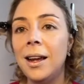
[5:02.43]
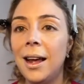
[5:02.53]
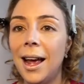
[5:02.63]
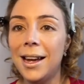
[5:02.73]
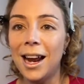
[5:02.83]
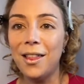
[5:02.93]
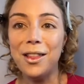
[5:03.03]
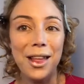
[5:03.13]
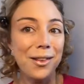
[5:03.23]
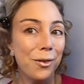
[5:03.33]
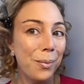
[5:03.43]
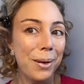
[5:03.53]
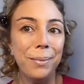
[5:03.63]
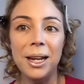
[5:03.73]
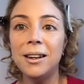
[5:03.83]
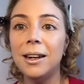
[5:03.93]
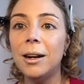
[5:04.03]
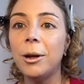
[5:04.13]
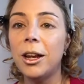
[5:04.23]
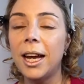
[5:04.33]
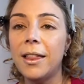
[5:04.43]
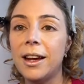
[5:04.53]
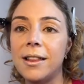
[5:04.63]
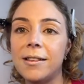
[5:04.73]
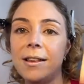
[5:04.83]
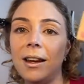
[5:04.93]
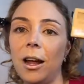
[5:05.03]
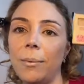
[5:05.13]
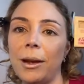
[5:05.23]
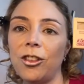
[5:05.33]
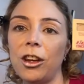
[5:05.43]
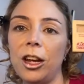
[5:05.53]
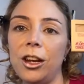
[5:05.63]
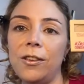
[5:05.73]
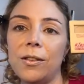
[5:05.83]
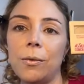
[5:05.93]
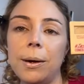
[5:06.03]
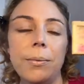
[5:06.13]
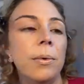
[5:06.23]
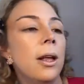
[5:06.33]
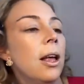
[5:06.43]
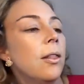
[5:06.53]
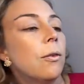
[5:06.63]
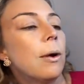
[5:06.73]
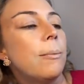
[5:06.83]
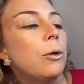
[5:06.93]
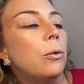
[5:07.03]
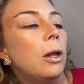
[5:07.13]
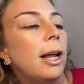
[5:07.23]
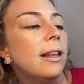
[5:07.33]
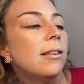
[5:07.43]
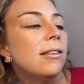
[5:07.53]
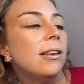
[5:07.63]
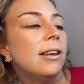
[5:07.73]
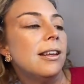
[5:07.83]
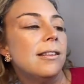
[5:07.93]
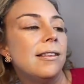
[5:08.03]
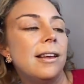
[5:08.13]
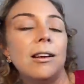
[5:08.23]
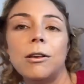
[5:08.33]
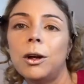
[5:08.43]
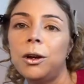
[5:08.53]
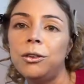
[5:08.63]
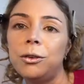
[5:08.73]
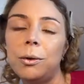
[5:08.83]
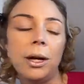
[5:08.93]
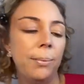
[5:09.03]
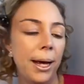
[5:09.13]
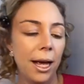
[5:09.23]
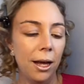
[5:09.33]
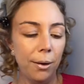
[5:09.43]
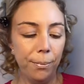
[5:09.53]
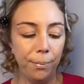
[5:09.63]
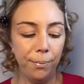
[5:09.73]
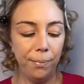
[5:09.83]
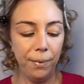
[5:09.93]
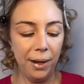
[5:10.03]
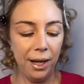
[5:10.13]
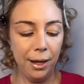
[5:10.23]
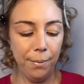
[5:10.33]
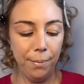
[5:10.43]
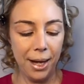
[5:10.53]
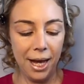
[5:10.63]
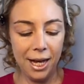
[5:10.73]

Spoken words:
And now that that's all been blended in, I'm going to get the concealer. I'm actually going to use the Rimmel Instant Concealer and Contour pad here.